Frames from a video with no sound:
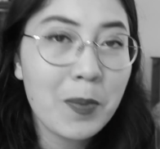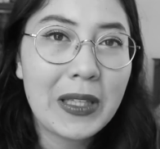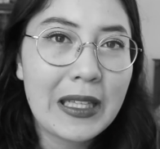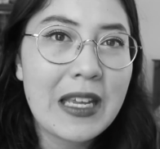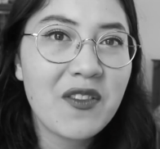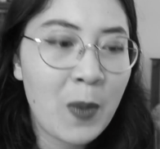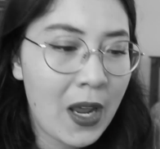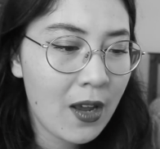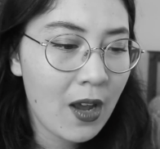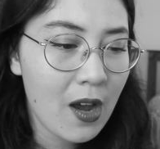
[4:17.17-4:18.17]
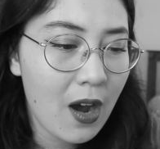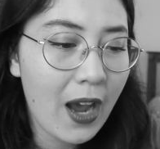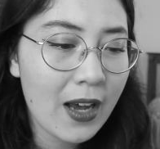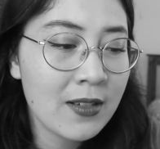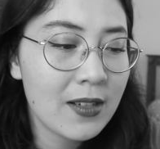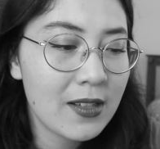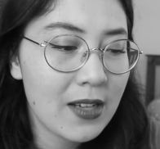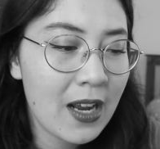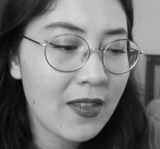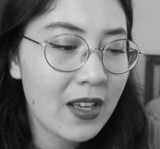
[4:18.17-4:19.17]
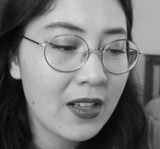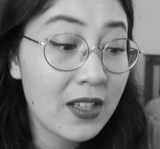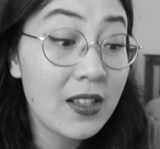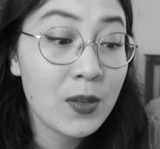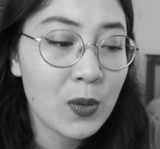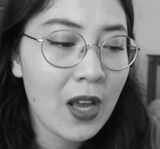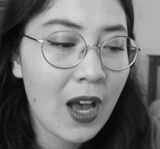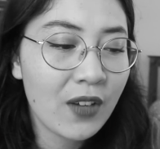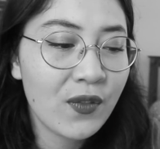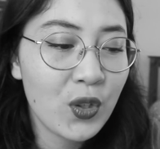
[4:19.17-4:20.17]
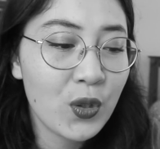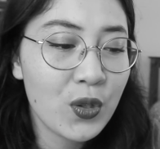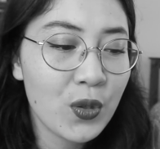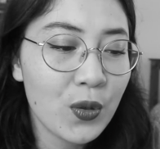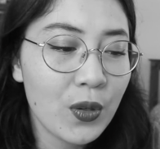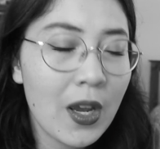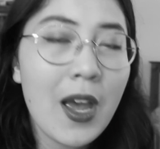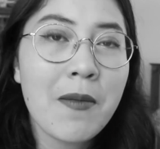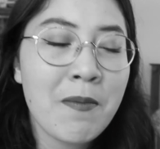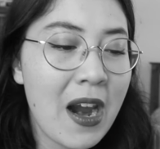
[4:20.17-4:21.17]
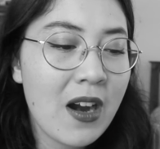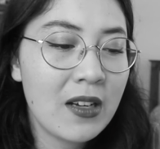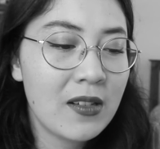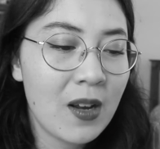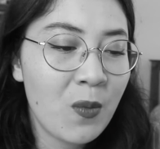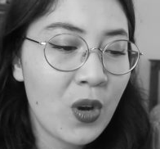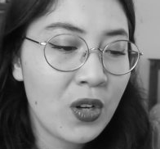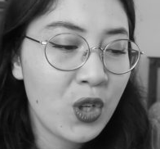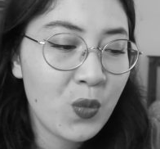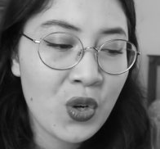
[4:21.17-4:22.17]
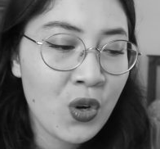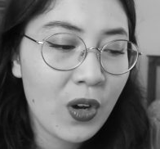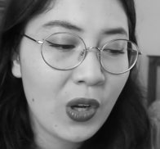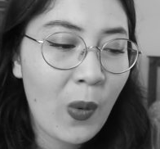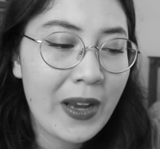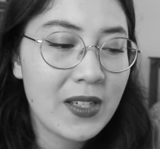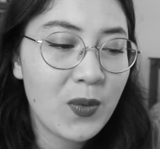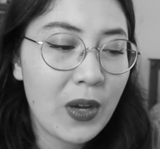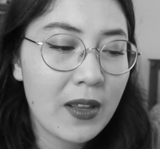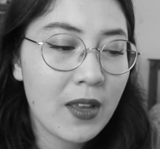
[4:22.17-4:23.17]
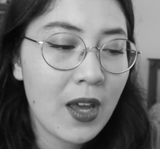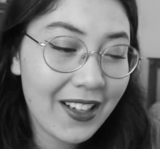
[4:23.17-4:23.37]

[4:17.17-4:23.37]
Believe me, I understand that this was hard for you too, marrying someone you were not acquainted with.